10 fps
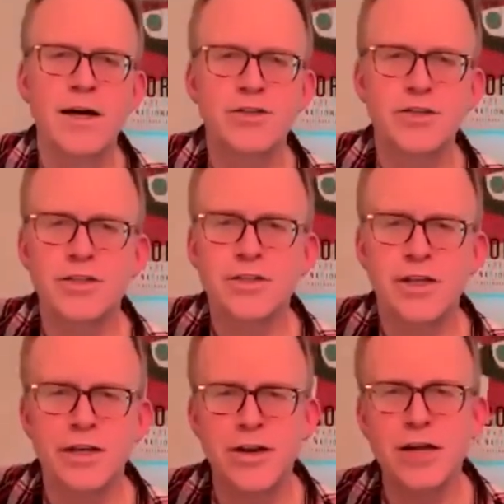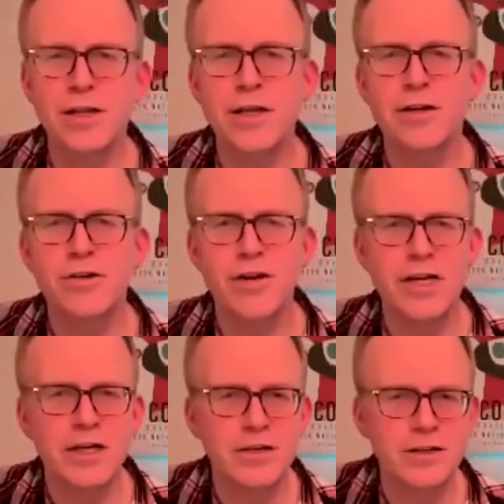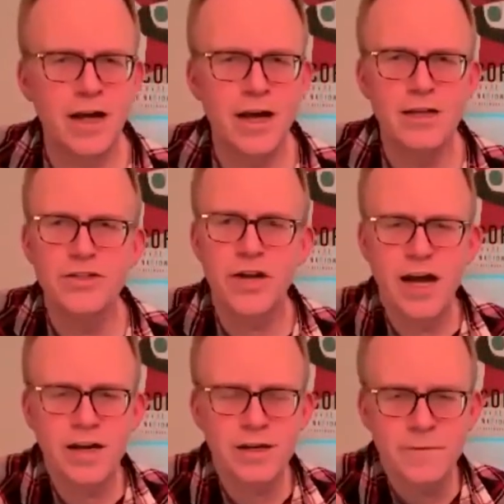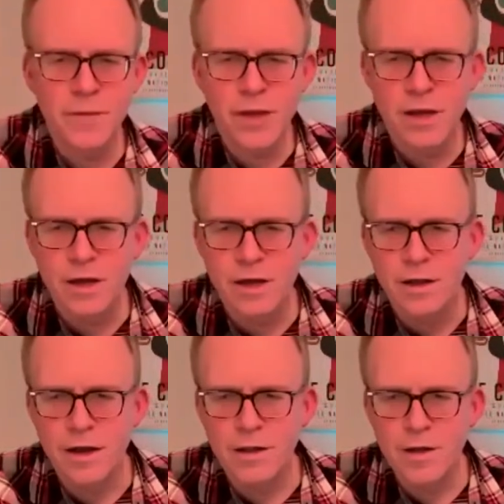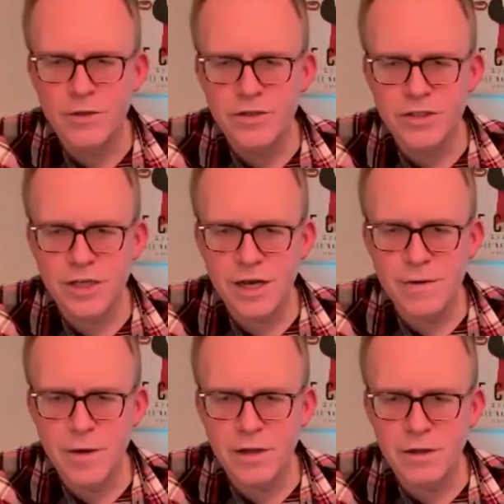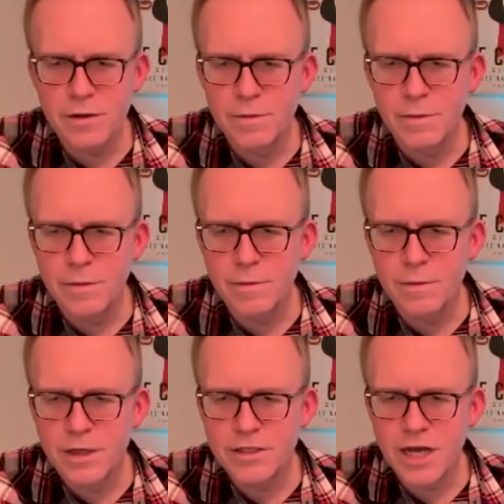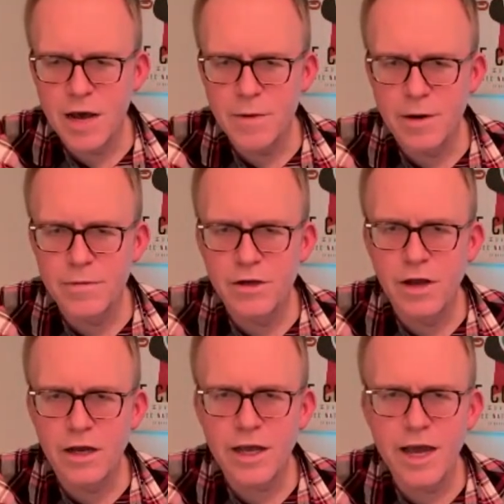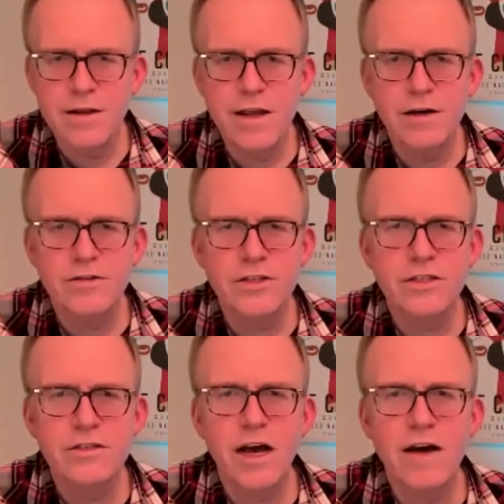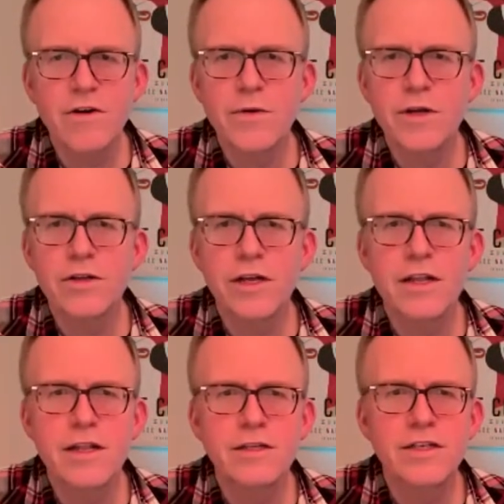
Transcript: So this is a great Link Ray track. Now let me just get my tab up. Now again, yeah, just have a wee look in the